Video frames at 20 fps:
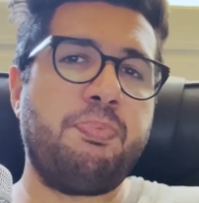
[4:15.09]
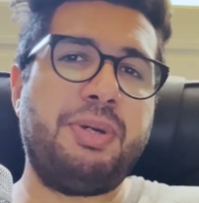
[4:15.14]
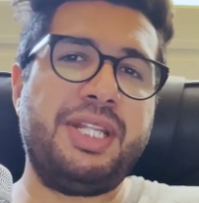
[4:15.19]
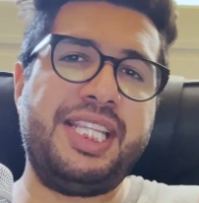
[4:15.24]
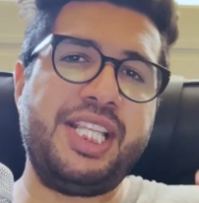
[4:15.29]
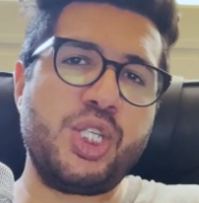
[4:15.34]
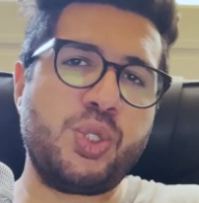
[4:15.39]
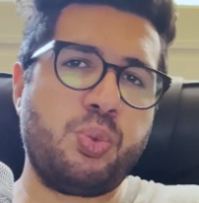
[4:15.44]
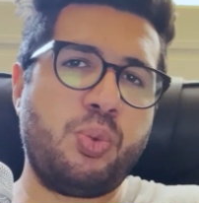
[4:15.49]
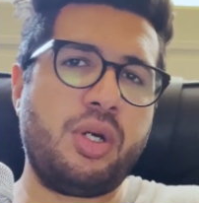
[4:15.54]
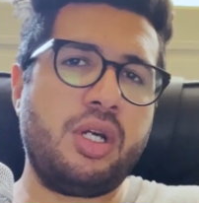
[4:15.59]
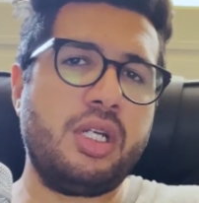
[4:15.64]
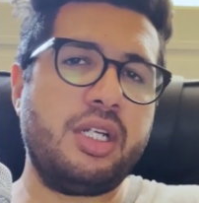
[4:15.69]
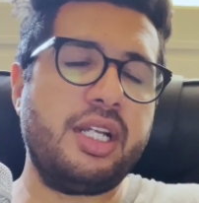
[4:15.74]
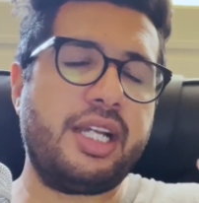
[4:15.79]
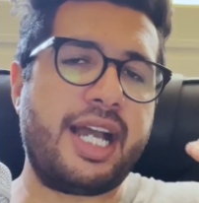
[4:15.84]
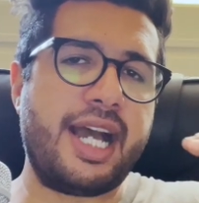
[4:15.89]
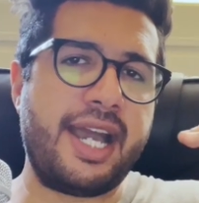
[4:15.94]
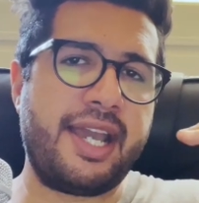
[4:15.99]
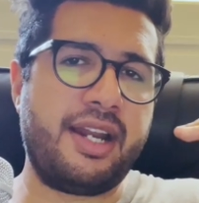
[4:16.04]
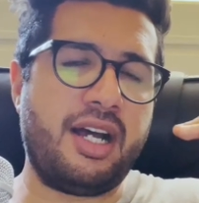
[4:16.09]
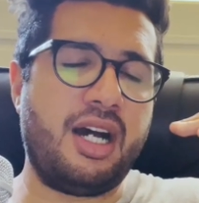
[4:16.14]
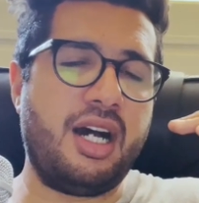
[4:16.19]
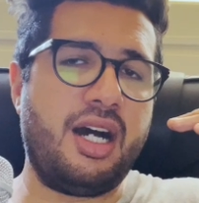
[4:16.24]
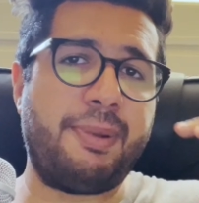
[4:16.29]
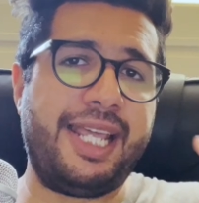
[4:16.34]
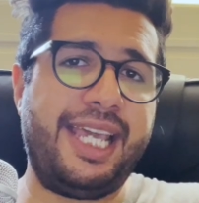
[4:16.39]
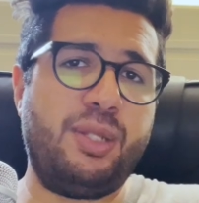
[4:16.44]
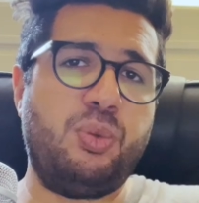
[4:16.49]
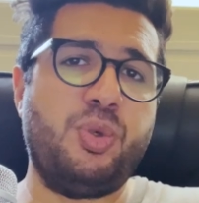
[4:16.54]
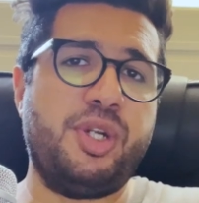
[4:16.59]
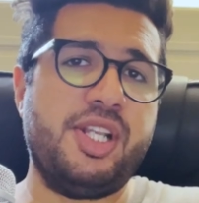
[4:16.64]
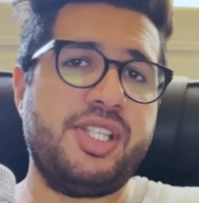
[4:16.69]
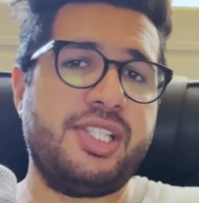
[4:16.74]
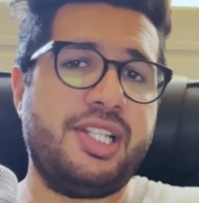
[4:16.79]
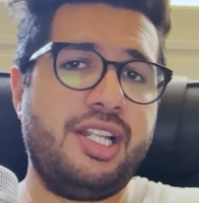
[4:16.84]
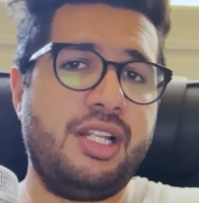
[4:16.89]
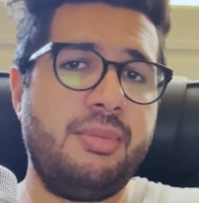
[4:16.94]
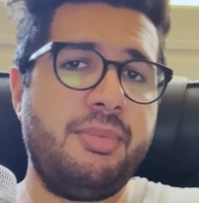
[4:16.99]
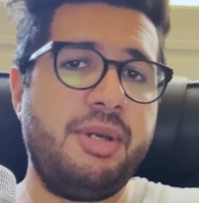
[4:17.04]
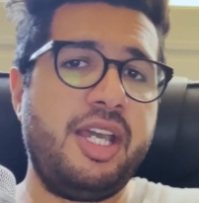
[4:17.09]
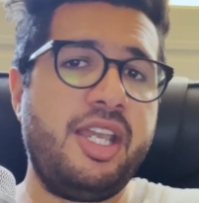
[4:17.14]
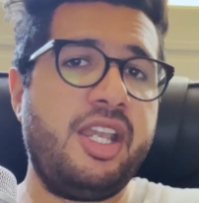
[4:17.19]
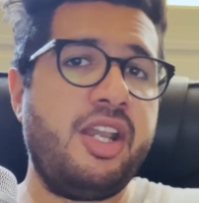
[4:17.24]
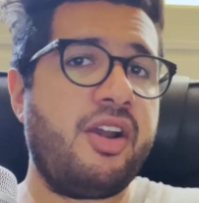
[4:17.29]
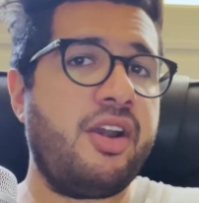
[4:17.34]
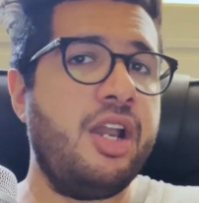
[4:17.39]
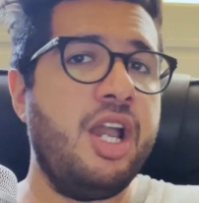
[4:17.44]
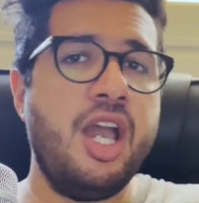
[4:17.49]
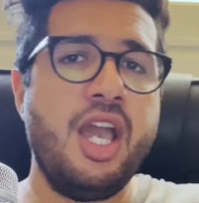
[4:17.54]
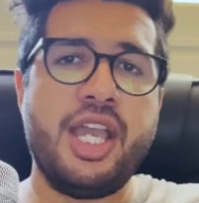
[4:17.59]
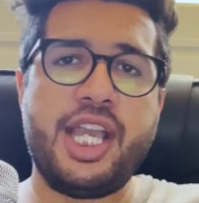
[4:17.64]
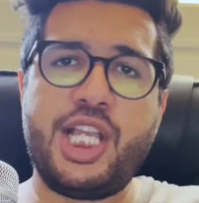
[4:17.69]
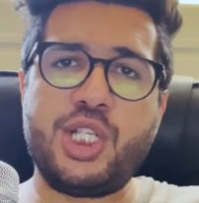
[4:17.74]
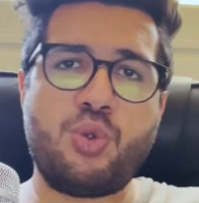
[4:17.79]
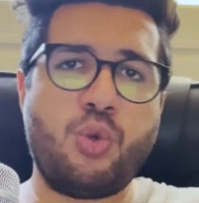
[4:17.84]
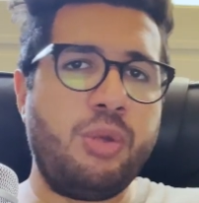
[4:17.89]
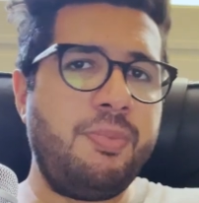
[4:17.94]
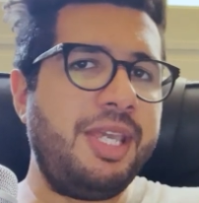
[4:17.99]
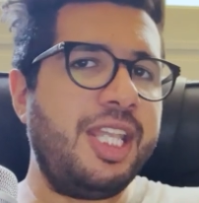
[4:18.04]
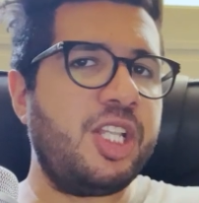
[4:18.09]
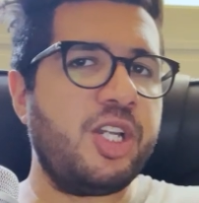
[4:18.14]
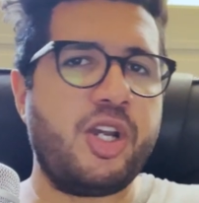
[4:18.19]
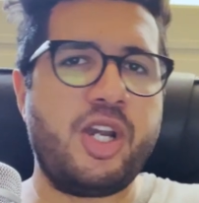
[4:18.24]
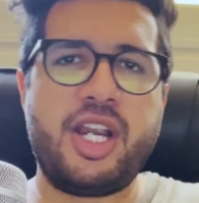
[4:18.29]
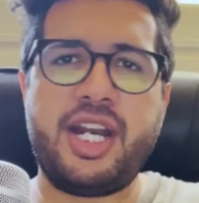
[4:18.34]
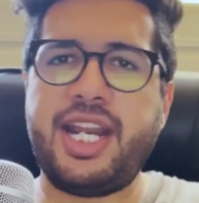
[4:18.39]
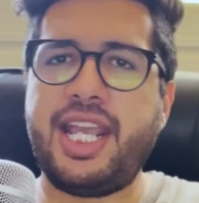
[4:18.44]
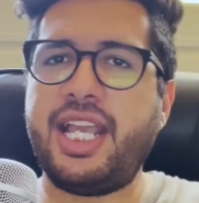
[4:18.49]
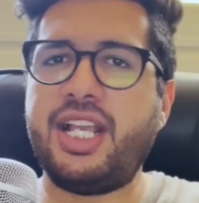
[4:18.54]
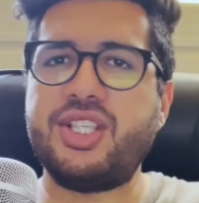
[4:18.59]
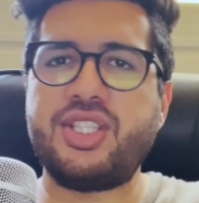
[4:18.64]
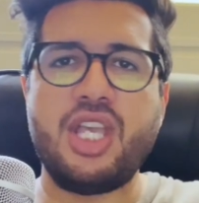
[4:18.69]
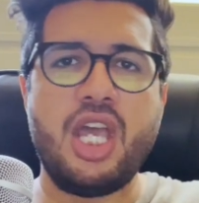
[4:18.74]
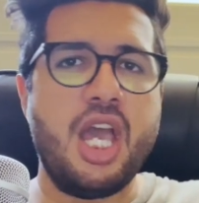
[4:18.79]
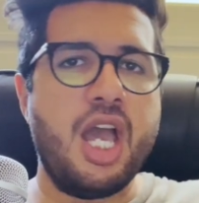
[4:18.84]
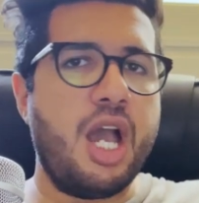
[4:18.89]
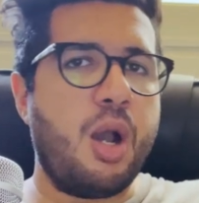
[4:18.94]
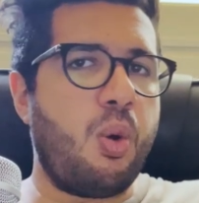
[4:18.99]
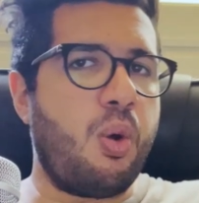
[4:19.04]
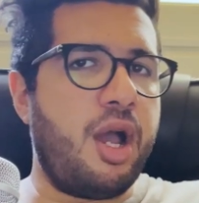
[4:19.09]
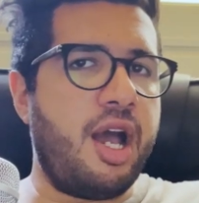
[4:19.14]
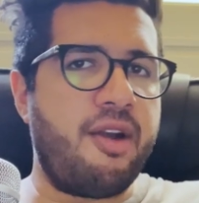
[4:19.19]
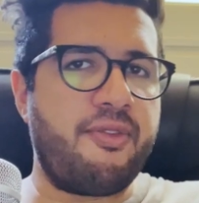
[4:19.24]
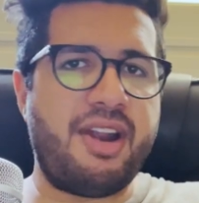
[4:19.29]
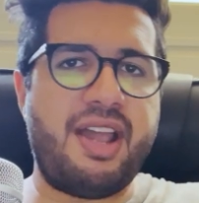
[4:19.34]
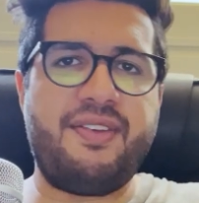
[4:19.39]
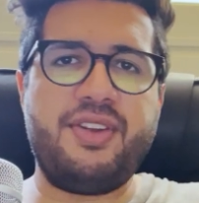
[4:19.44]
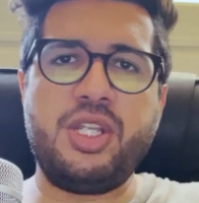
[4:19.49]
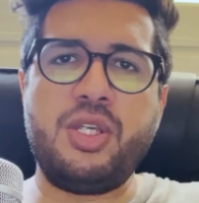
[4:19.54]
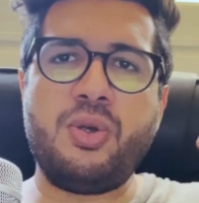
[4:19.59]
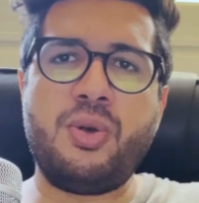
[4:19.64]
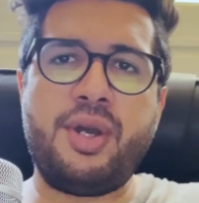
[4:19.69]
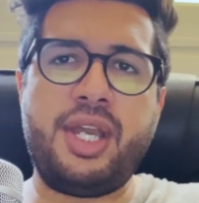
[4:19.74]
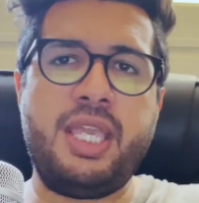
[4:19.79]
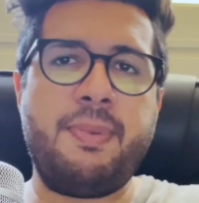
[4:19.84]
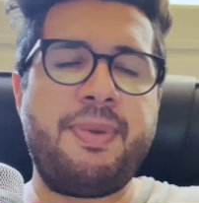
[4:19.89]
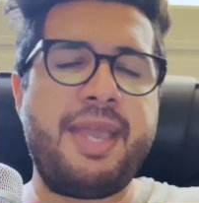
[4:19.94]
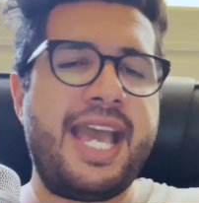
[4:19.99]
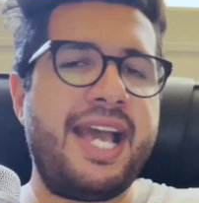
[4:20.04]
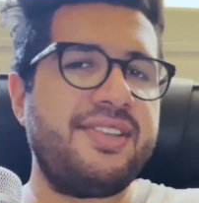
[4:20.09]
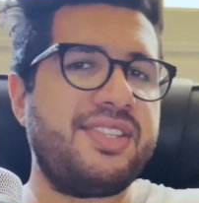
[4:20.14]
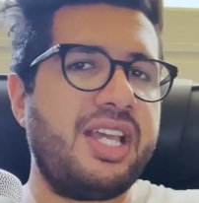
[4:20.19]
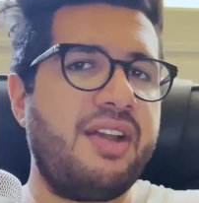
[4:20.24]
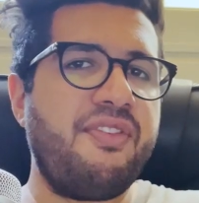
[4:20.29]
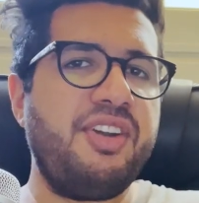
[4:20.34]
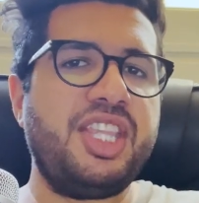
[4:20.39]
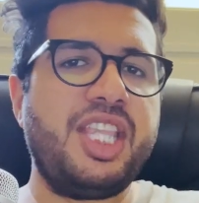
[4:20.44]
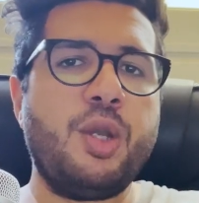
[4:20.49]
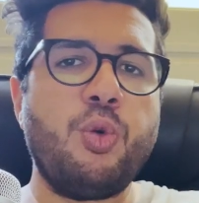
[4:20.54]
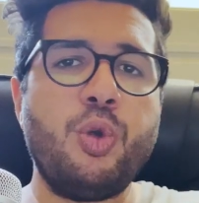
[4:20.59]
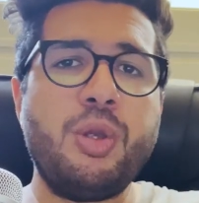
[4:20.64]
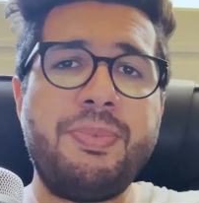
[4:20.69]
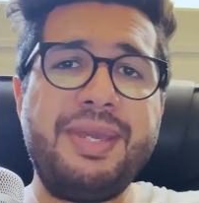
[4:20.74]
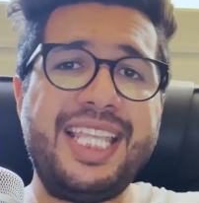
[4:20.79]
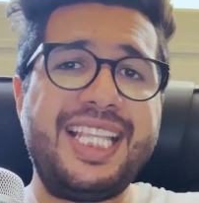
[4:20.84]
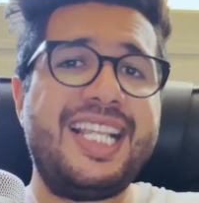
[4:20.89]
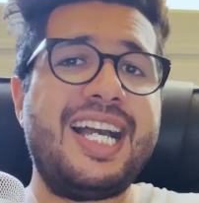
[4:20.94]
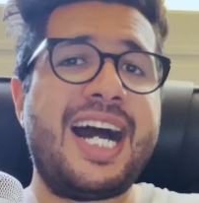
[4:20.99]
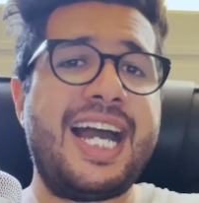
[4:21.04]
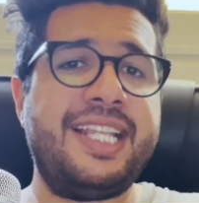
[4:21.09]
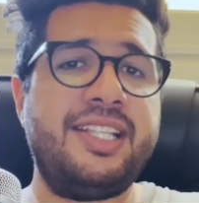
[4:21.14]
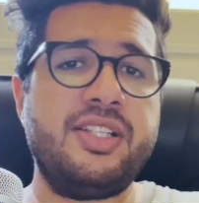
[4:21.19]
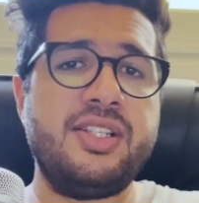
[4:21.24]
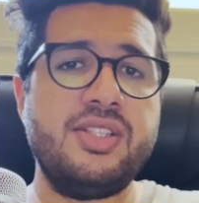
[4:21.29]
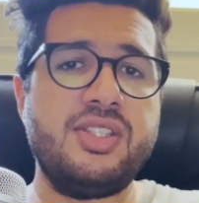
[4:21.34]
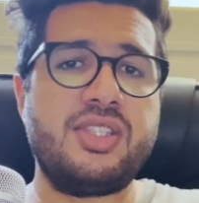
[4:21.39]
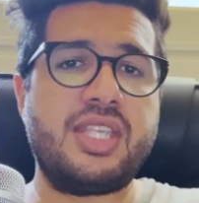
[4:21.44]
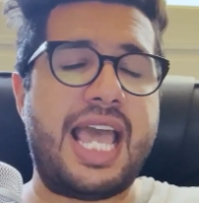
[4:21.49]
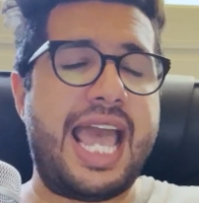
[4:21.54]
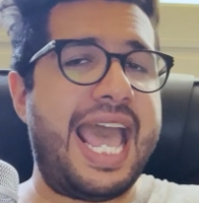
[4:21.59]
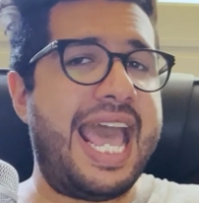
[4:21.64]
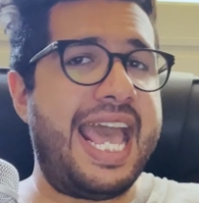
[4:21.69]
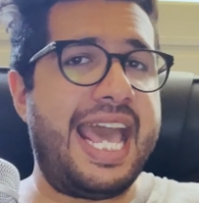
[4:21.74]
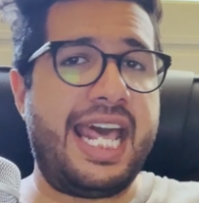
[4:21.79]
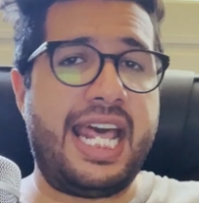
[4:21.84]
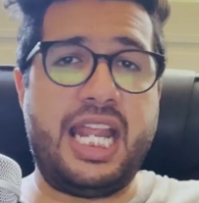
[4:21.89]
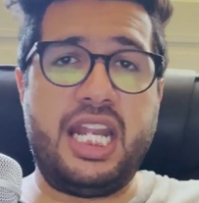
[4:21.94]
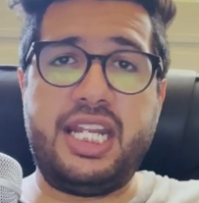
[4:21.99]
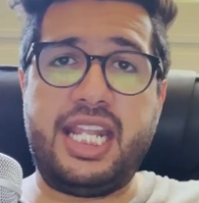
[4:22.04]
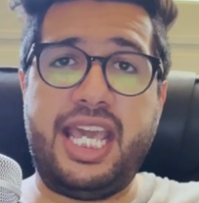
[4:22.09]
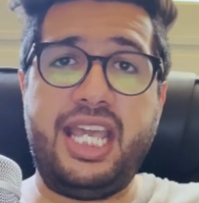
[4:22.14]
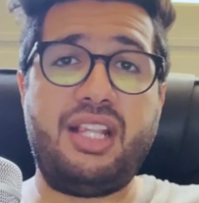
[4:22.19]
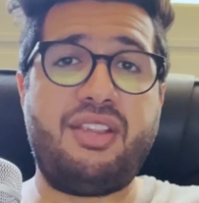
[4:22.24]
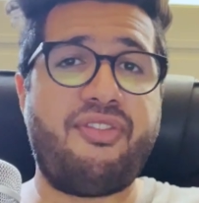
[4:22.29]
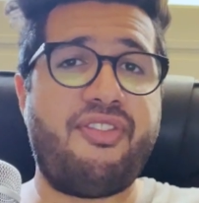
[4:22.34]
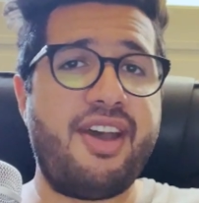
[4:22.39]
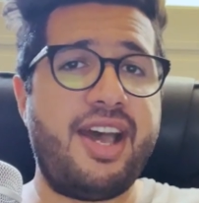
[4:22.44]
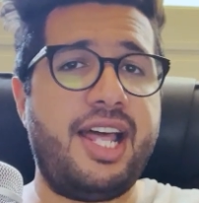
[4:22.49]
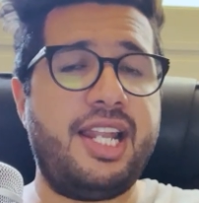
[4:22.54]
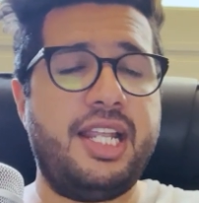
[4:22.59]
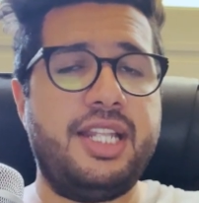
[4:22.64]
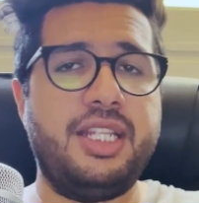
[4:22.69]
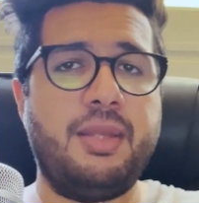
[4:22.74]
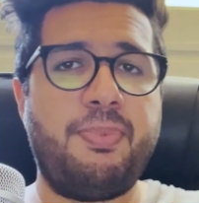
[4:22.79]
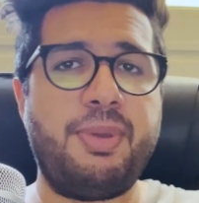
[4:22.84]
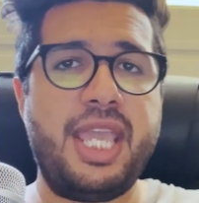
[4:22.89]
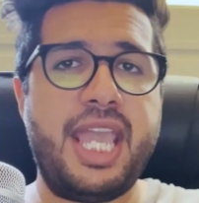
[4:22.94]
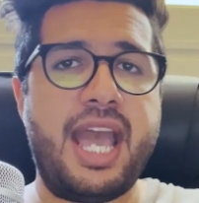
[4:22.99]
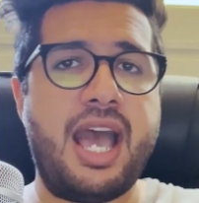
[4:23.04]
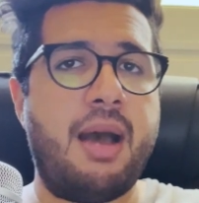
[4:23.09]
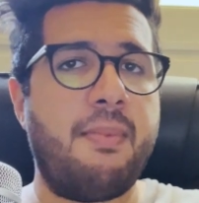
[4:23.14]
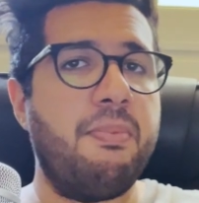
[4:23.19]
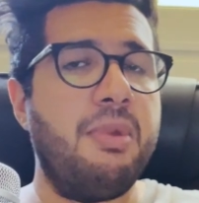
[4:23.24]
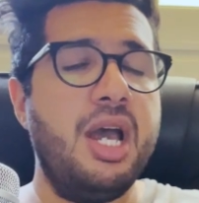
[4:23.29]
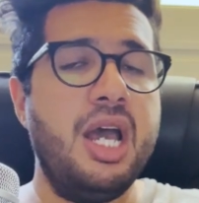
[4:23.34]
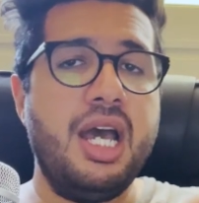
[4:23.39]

But this one kind of played with us a little bit here because we beat earnings, revenue, EPS, everything. We beat guidance and it fell on the PM.